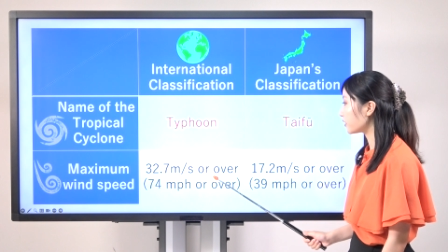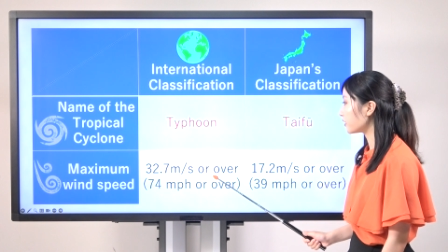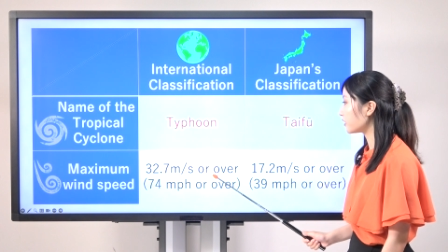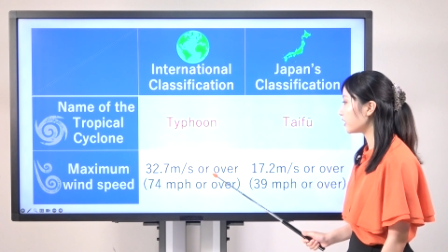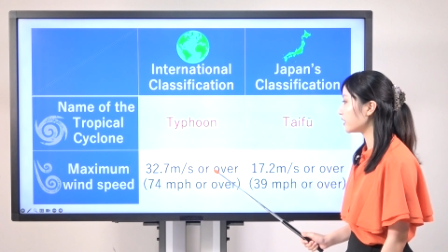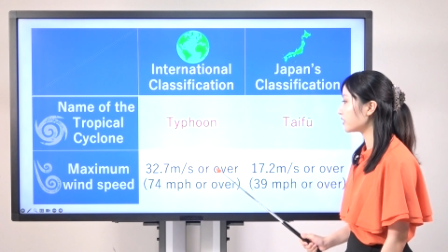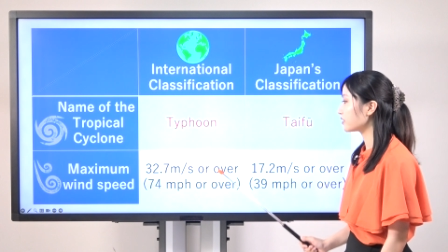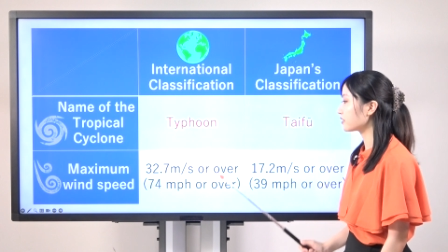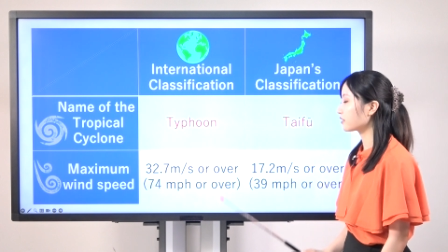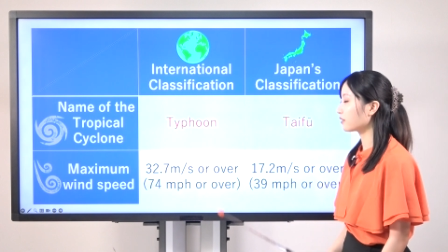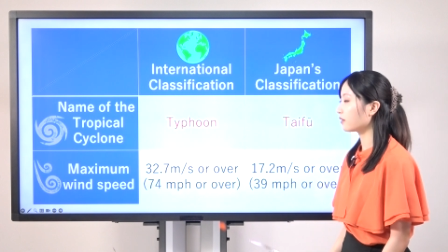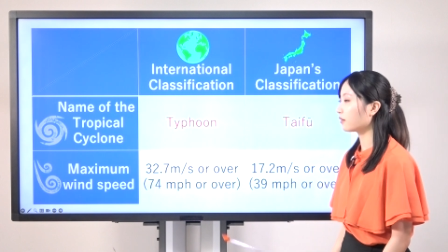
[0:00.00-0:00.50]

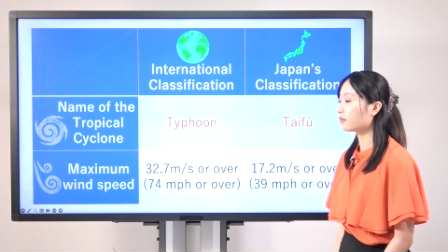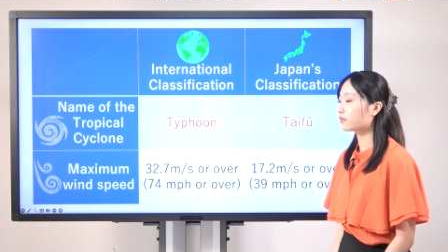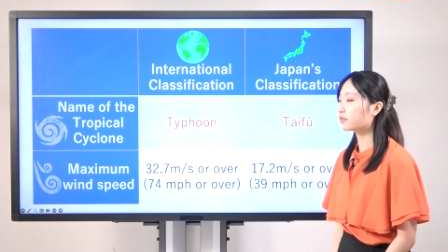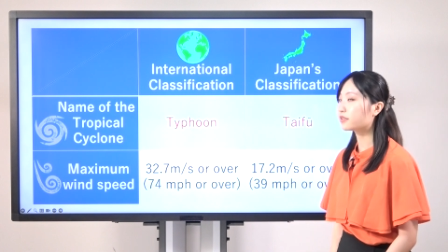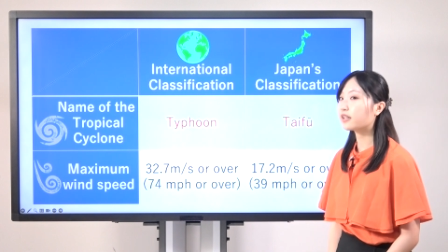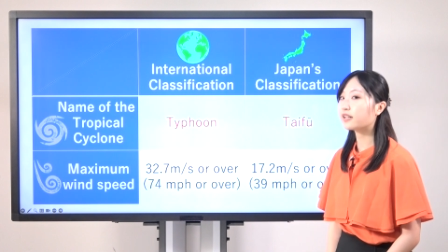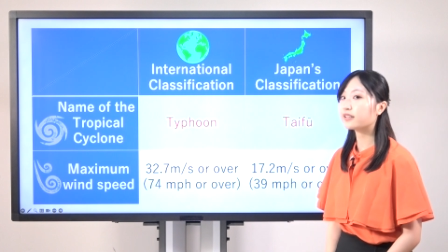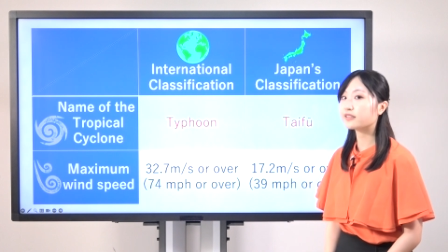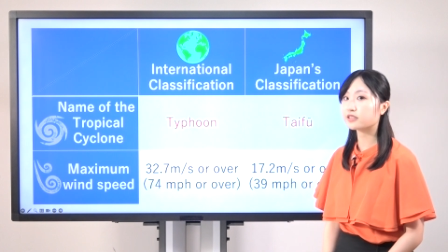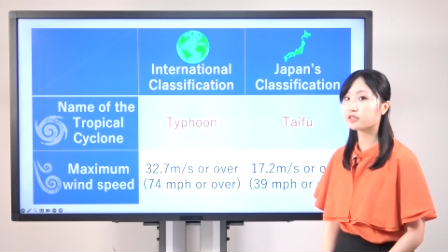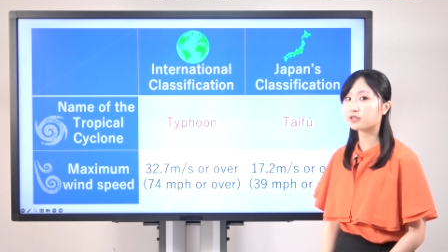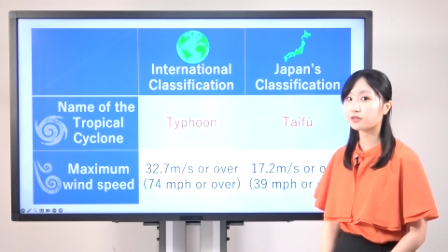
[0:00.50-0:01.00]
is called
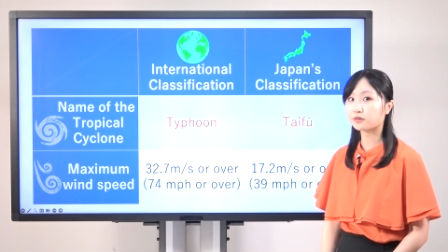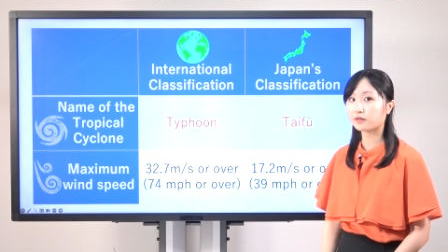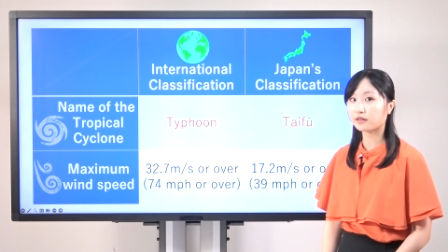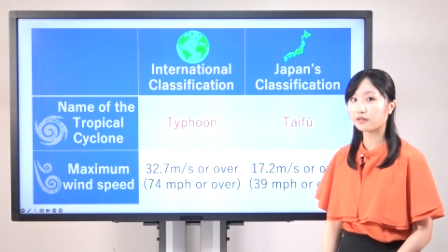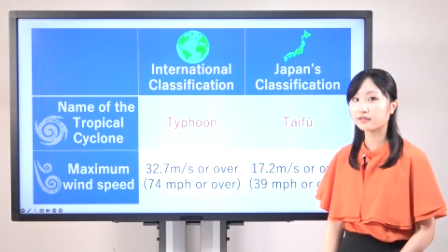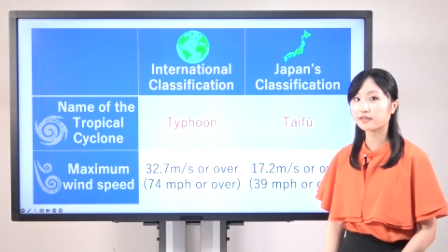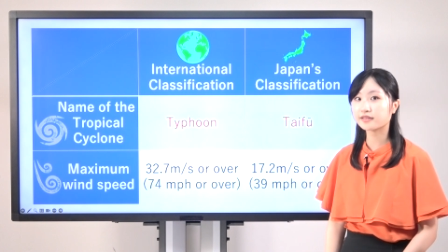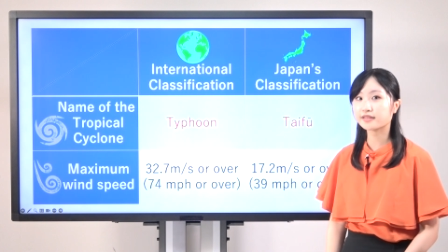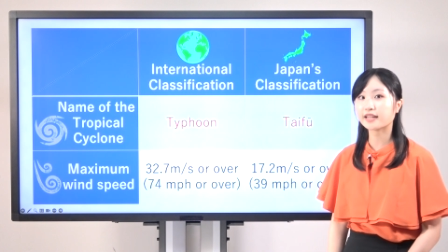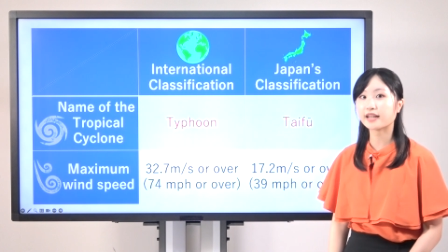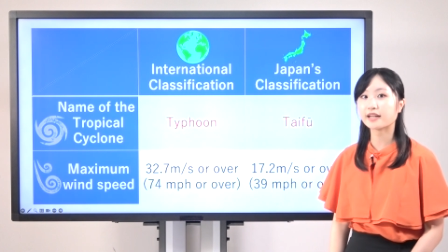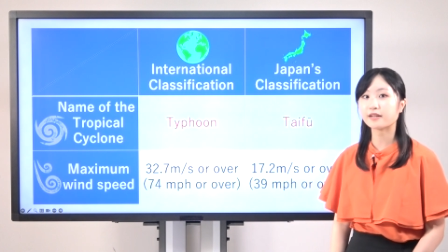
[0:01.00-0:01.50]
a
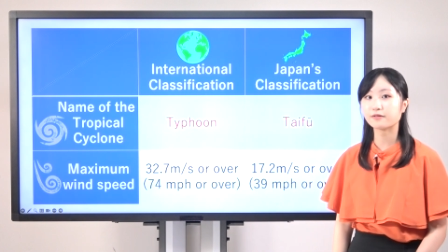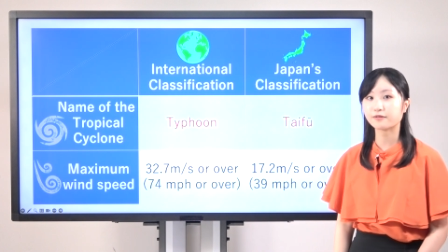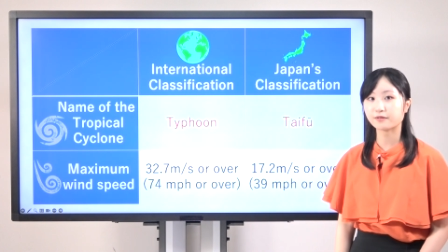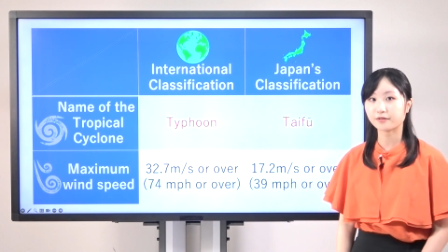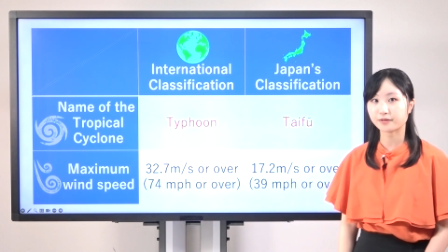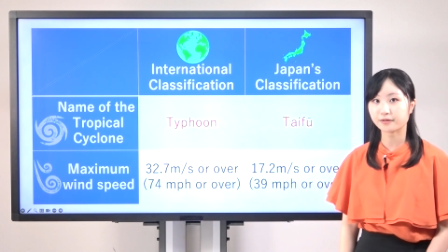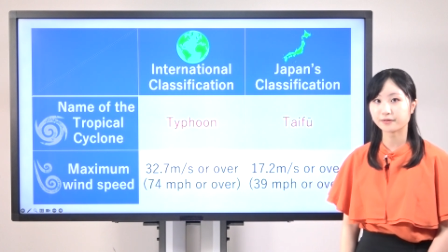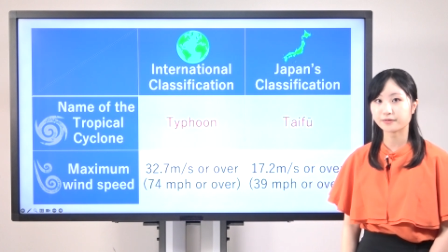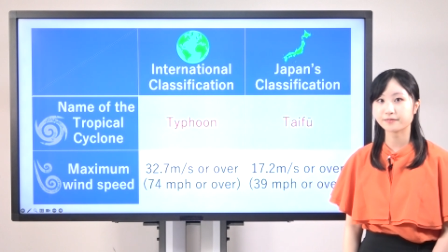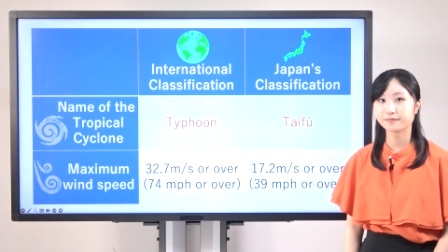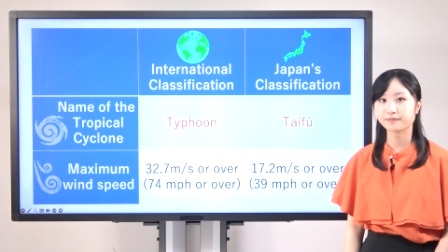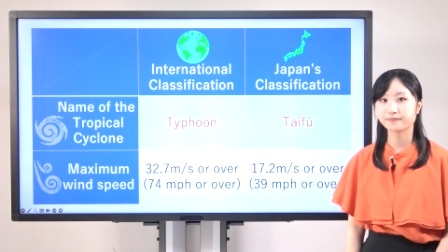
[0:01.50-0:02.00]
strong typhoon.